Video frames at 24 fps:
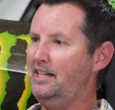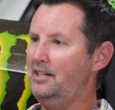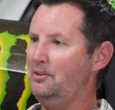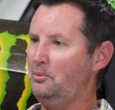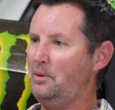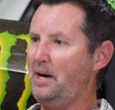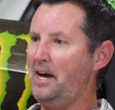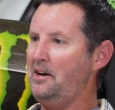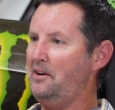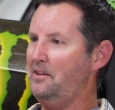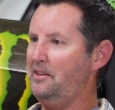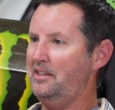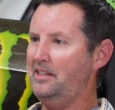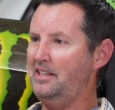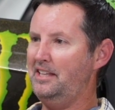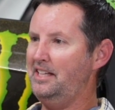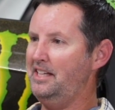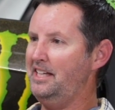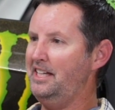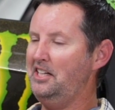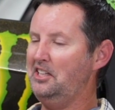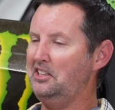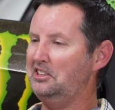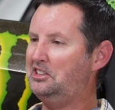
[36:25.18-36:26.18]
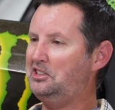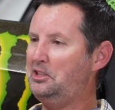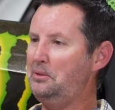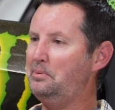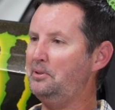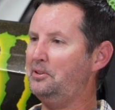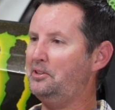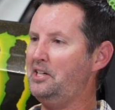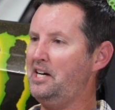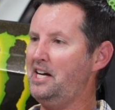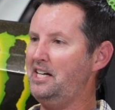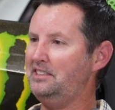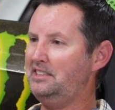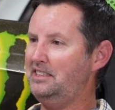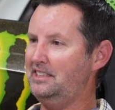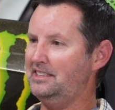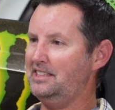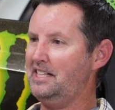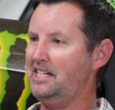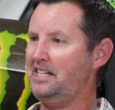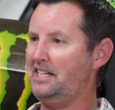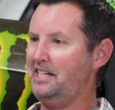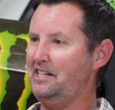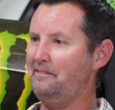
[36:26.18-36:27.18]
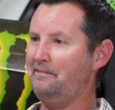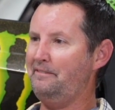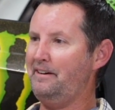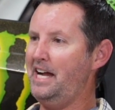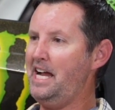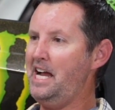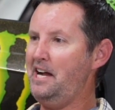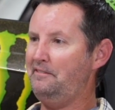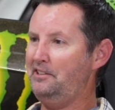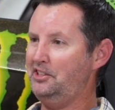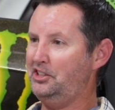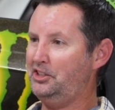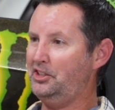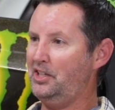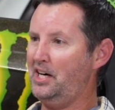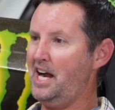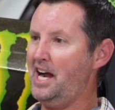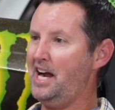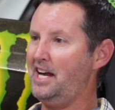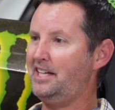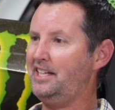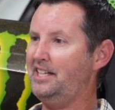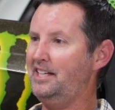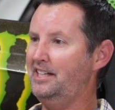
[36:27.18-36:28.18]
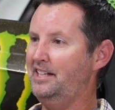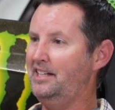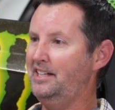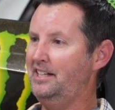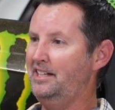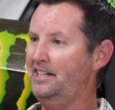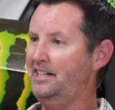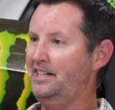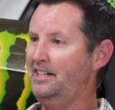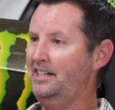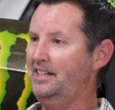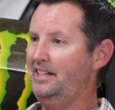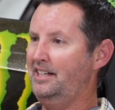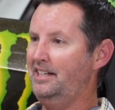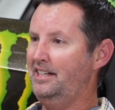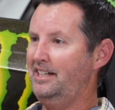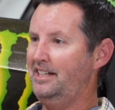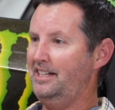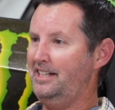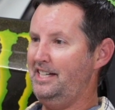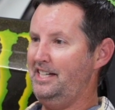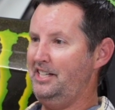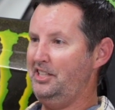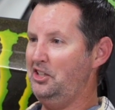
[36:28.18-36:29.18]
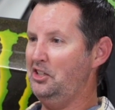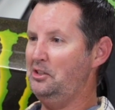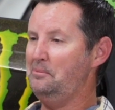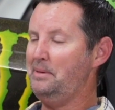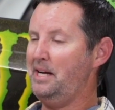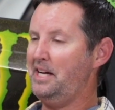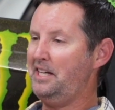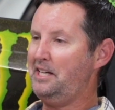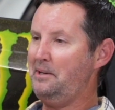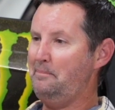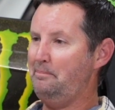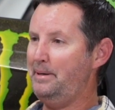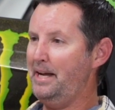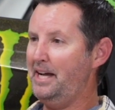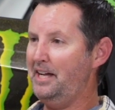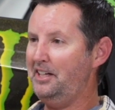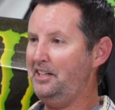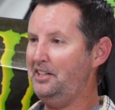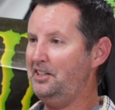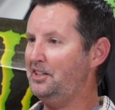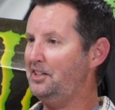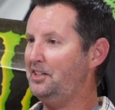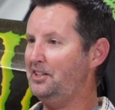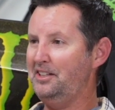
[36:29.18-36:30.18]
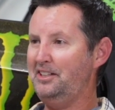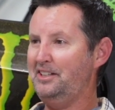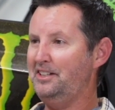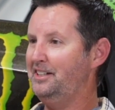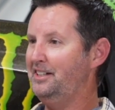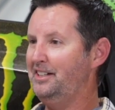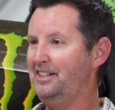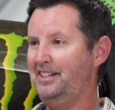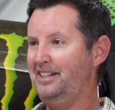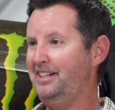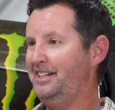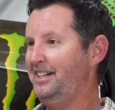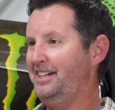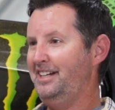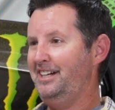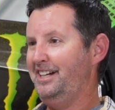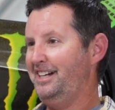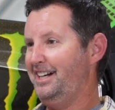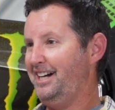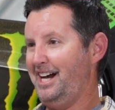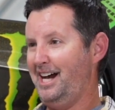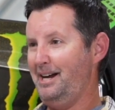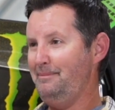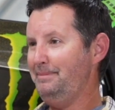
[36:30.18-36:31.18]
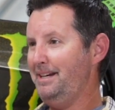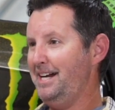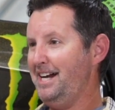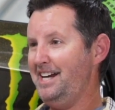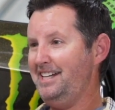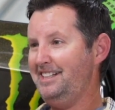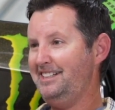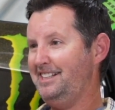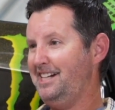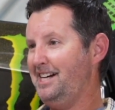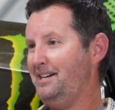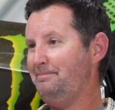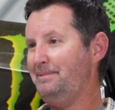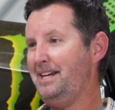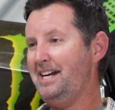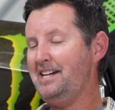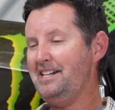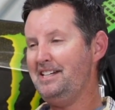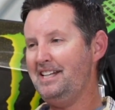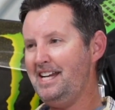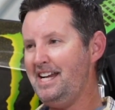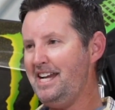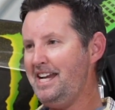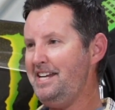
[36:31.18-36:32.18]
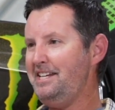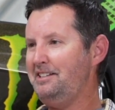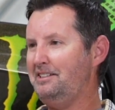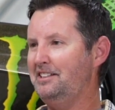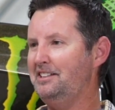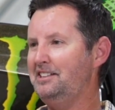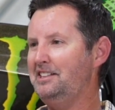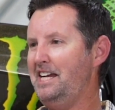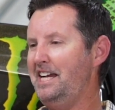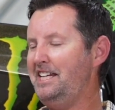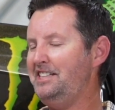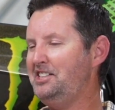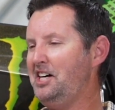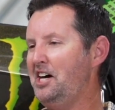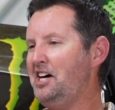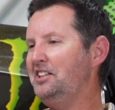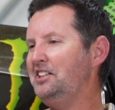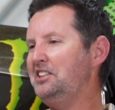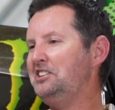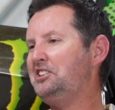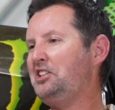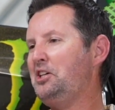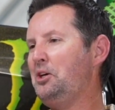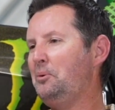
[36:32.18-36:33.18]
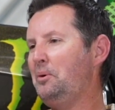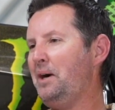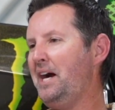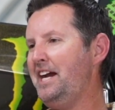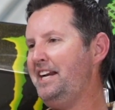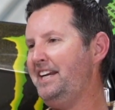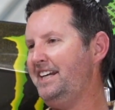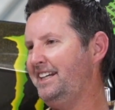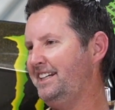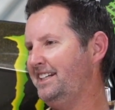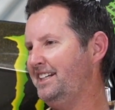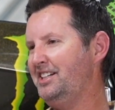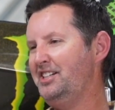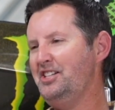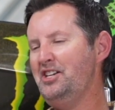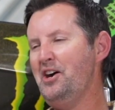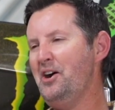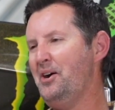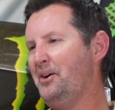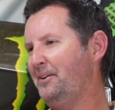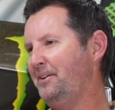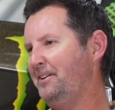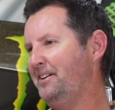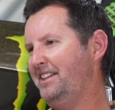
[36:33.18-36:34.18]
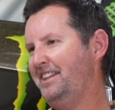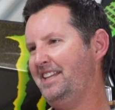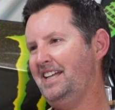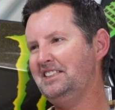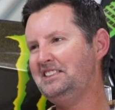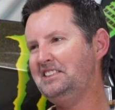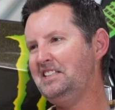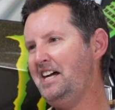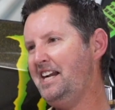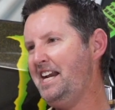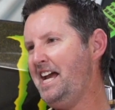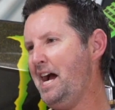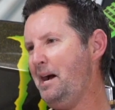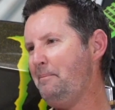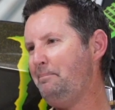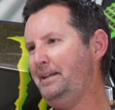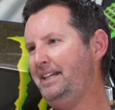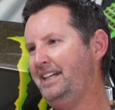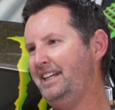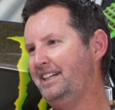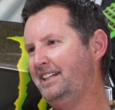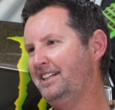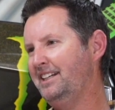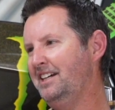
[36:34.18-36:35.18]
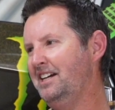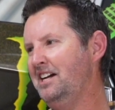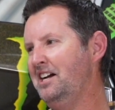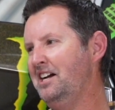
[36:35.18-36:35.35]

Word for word: Rather, you know, supercross is like if I have a track and you're my competitor, yeah, I'm not, I'm not, hey, hey, Don, let's go riding. Yeah. No, that's yeah. not happening.